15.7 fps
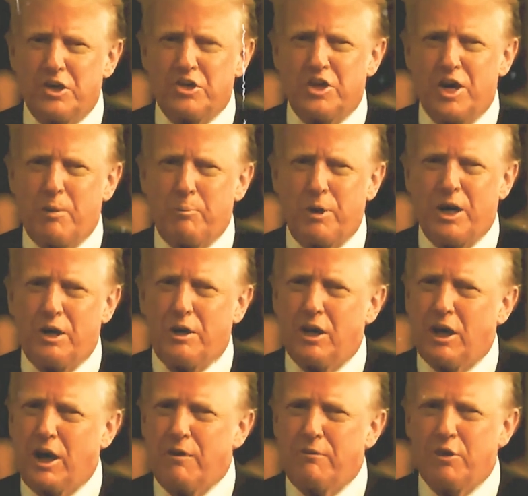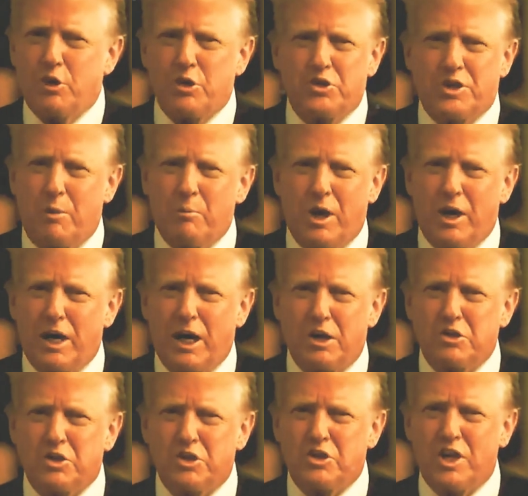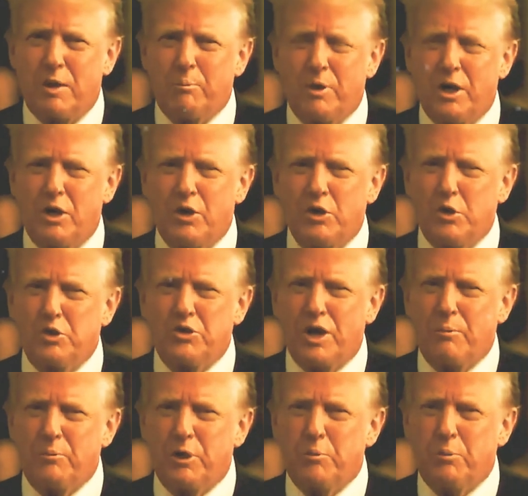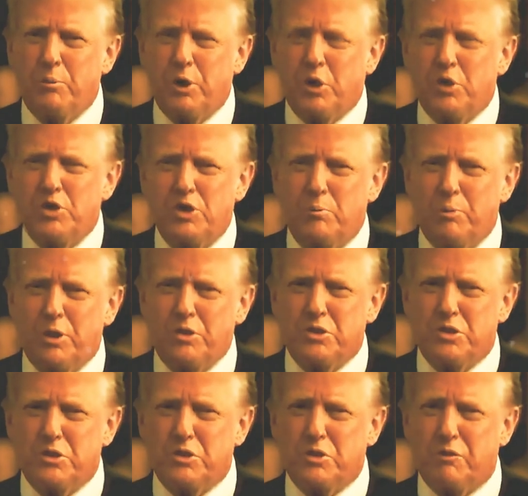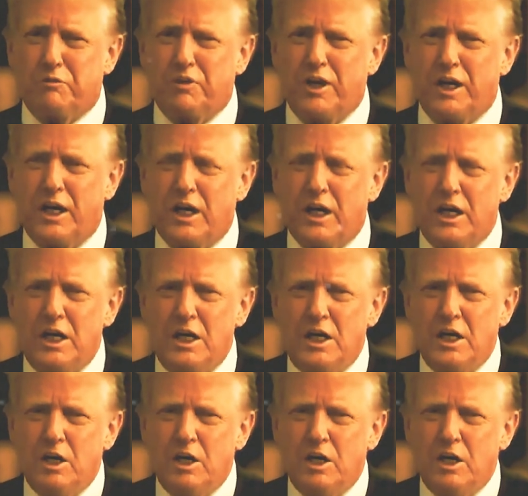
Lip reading: going to step in, the governor, somebody has to step in and do something because your businesses are fleeing.